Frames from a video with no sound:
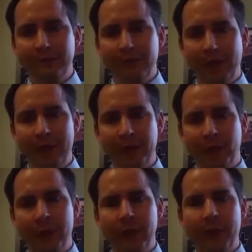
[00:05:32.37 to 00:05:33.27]
Okay.
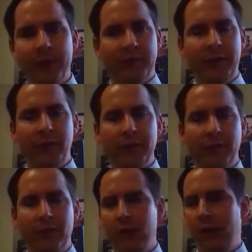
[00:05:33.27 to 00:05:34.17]
Third step is tell me what's
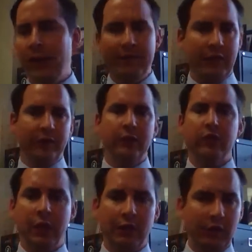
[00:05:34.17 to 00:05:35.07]
going on. Hey, I've got a sick
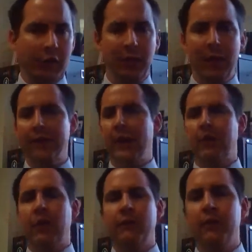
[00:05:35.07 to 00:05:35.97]
child at home. Hey, I've got
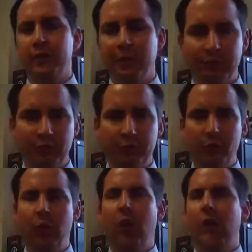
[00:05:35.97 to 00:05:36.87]
called in for a double shift
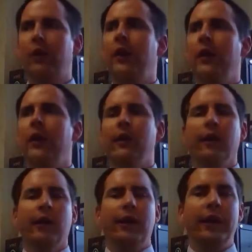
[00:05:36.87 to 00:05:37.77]
at work.
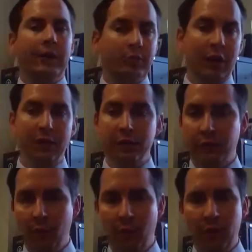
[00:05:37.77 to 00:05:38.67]
Hey, I'm traveling
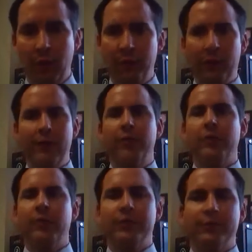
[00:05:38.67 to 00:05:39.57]
for work. I'm not able to
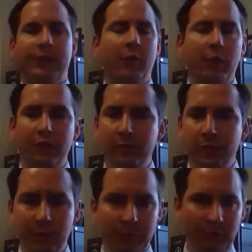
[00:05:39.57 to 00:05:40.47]
complete the assignment away from
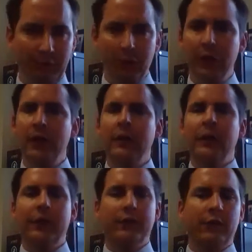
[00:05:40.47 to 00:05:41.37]
a computer.
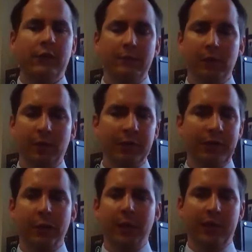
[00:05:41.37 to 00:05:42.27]
And so almost
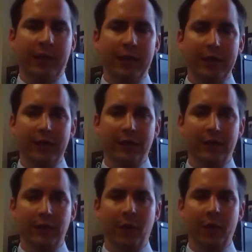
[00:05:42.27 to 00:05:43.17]
everybody has a
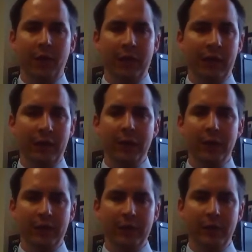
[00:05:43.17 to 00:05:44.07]
smartphone now where you
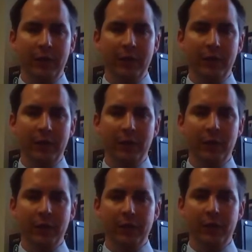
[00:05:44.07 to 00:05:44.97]
can email people
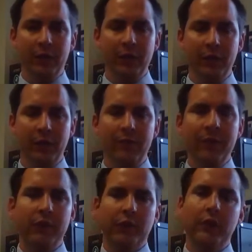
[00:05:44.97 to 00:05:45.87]
from your phone. So
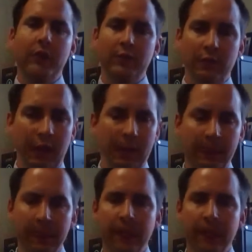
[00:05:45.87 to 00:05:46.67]
make sure that you do that.